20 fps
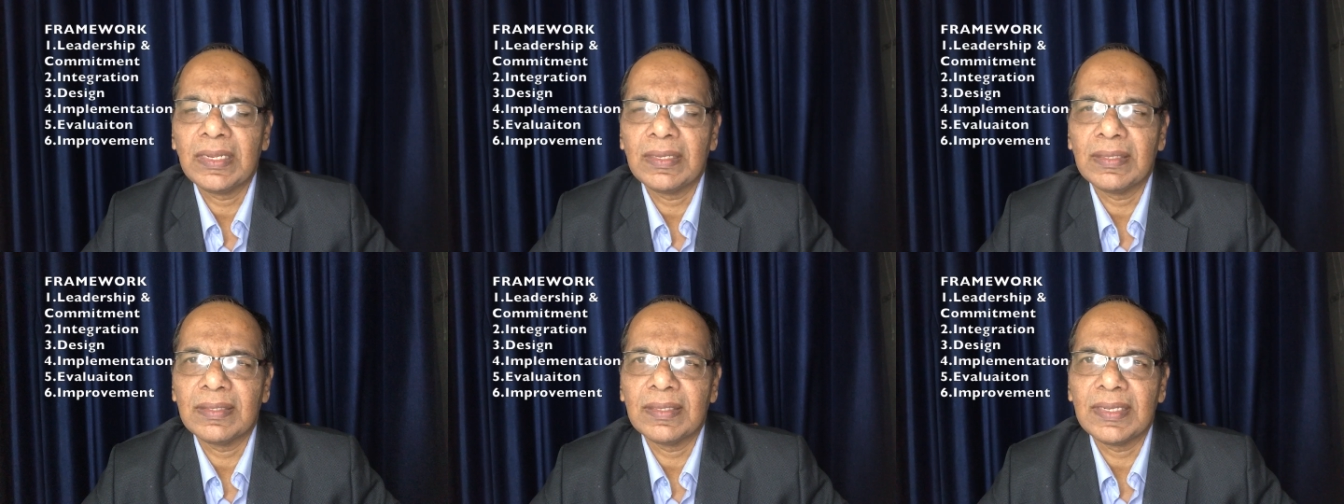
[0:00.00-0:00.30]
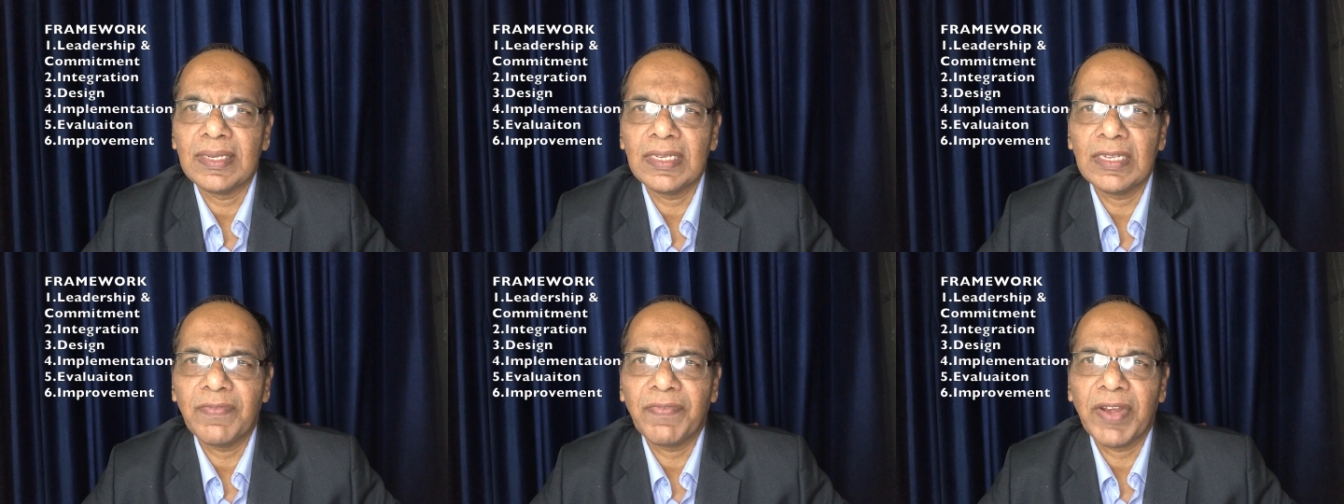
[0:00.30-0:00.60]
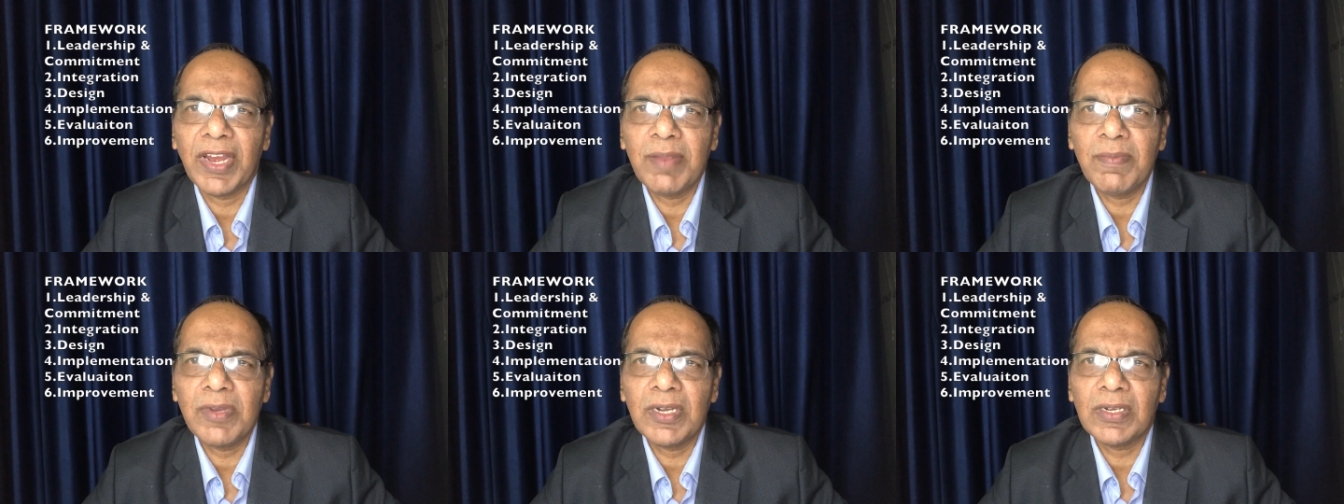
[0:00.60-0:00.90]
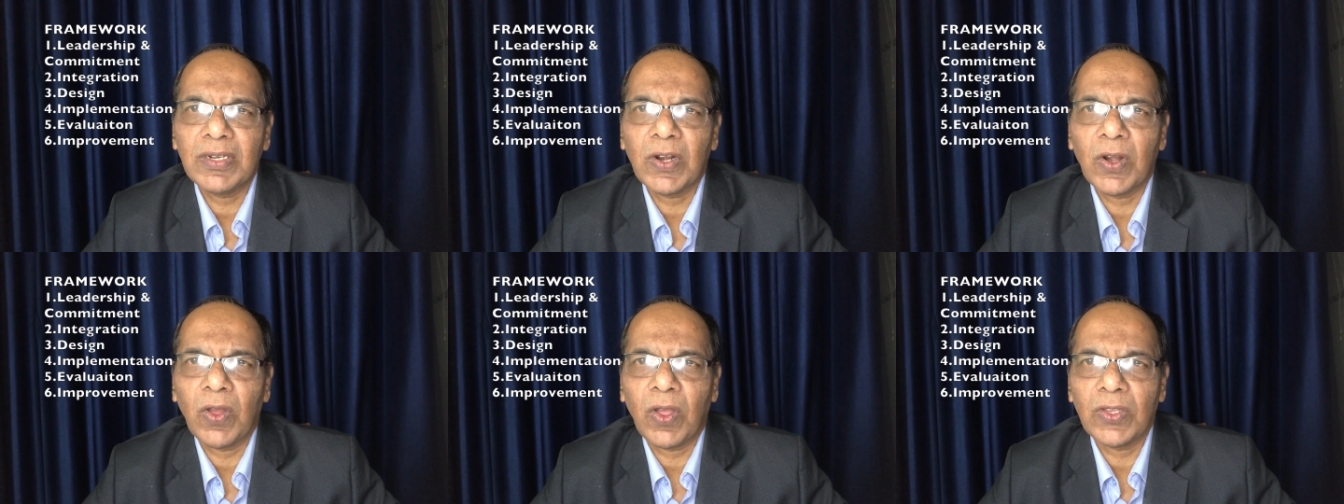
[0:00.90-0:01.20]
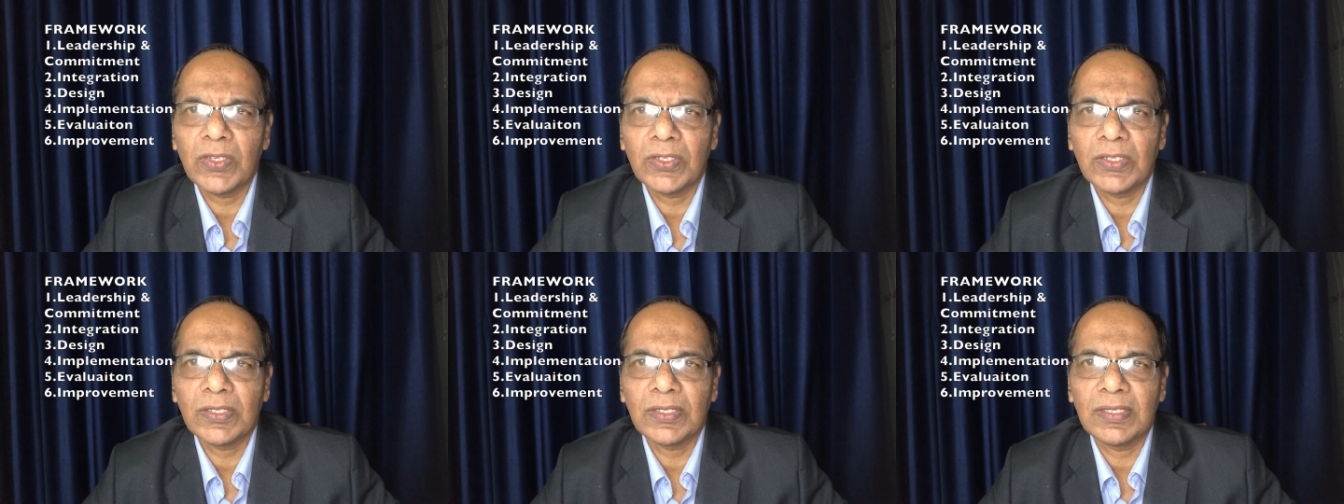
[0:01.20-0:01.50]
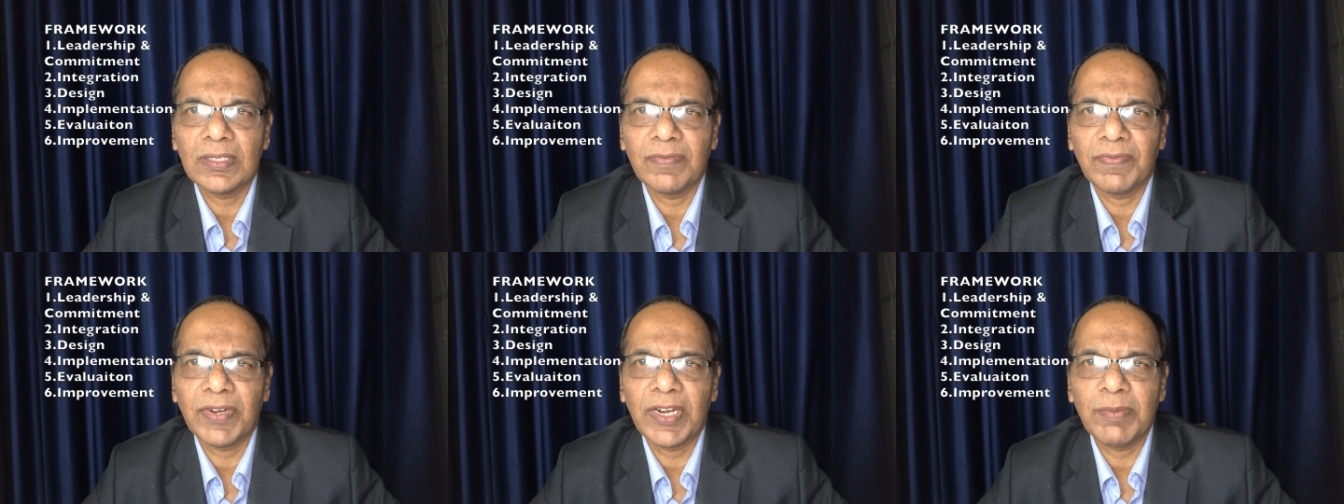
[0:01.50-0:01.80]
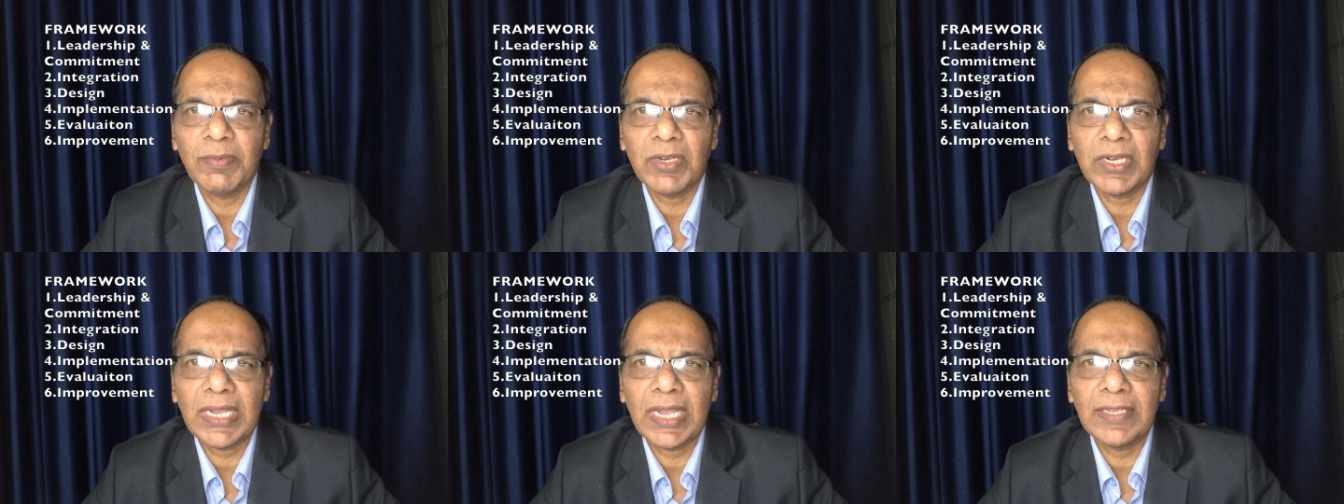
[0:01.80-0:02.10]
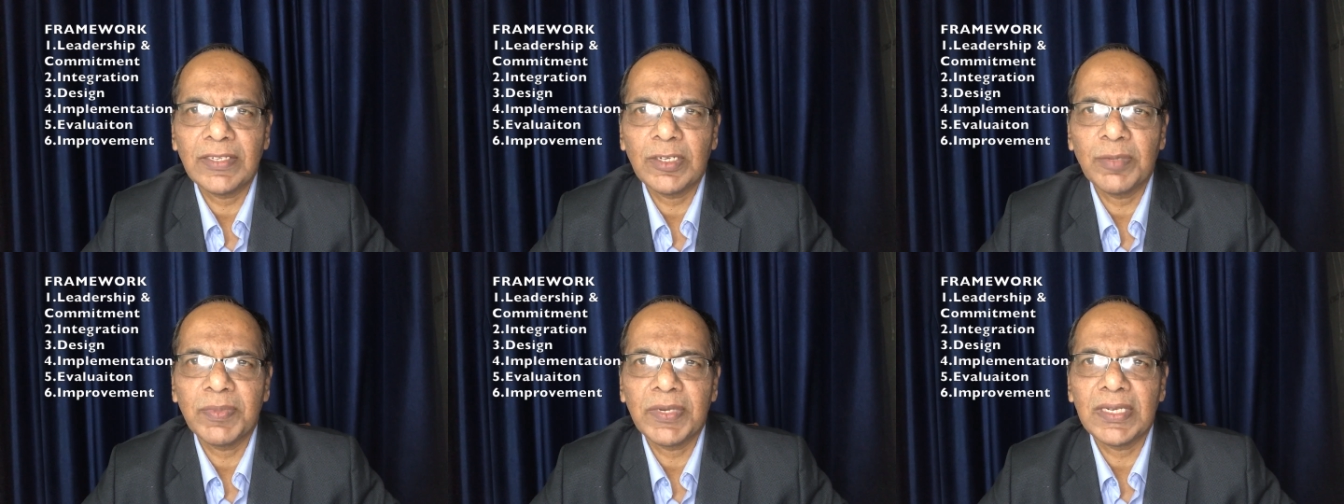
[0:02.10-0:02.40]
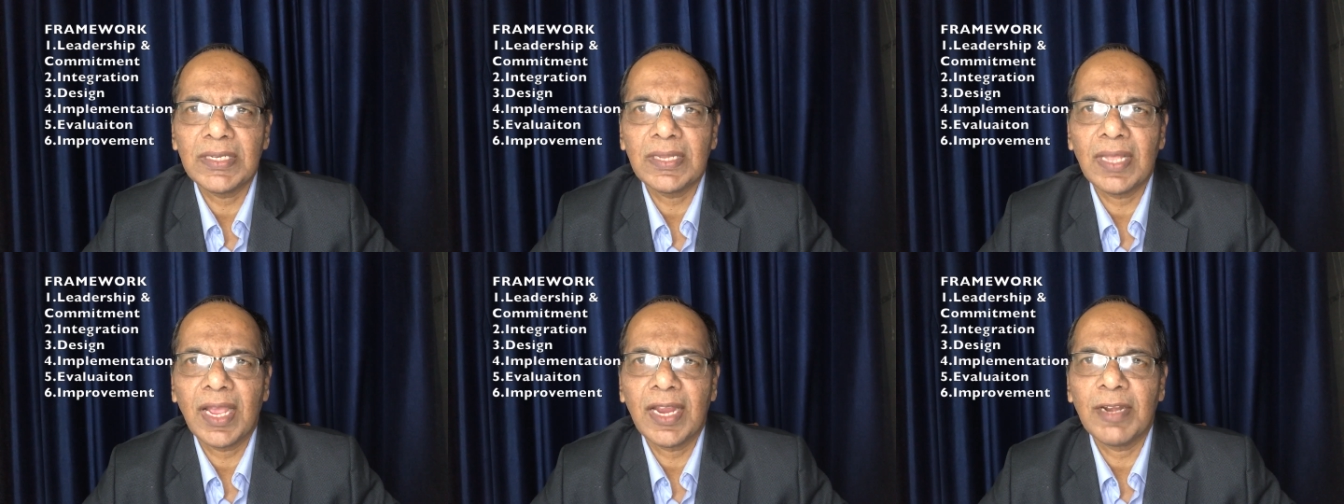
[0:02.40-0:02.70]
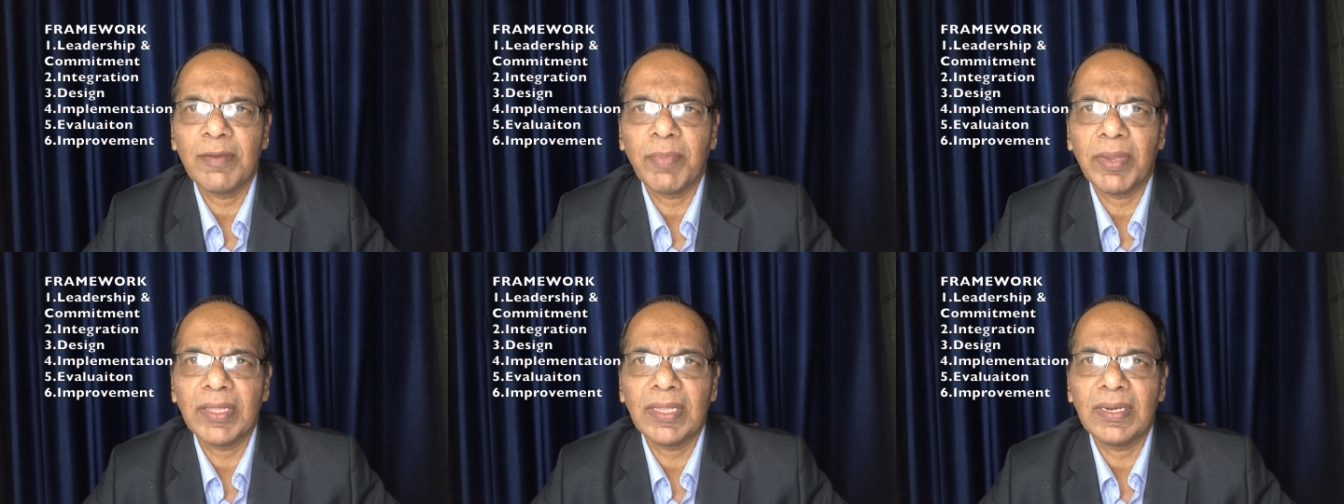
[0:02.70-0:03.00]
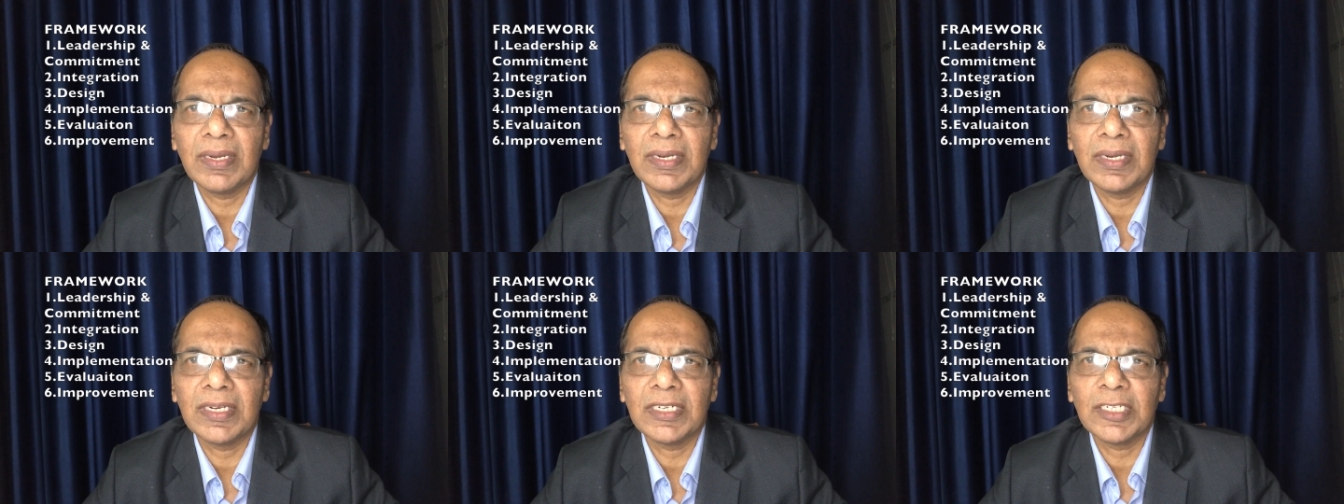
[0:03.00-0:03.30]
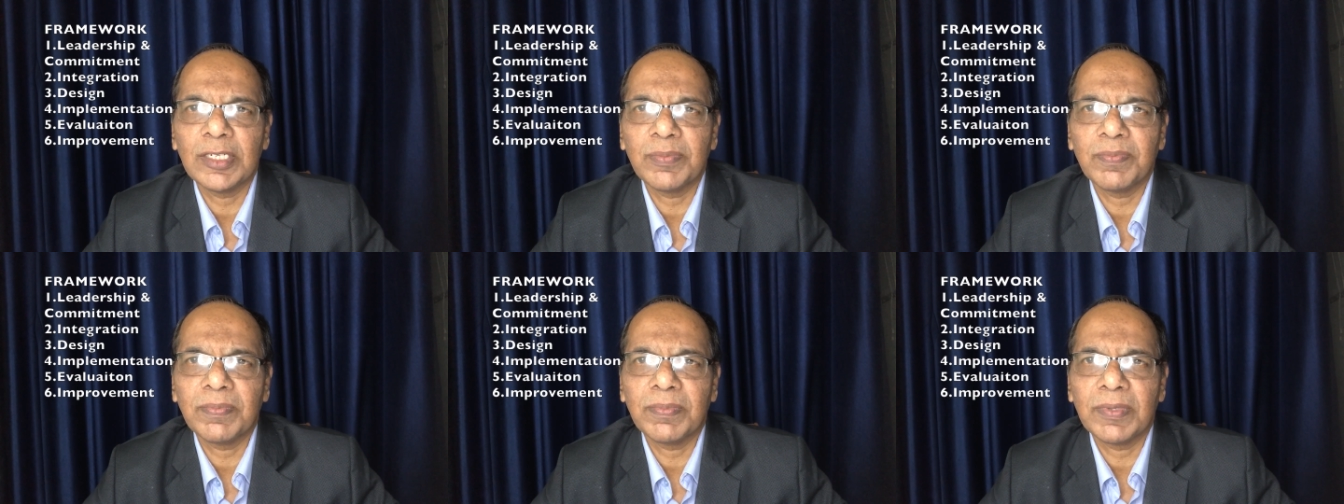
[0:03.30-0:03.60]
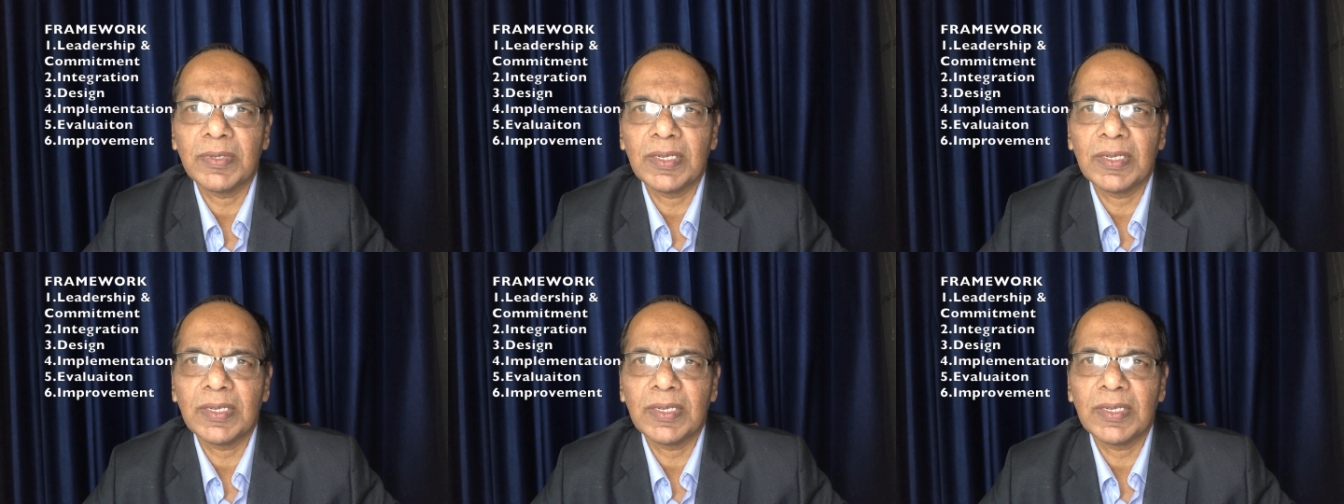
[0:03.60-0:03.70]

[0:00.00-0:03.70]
In the framework clause, the framework has to be designed by the leadership,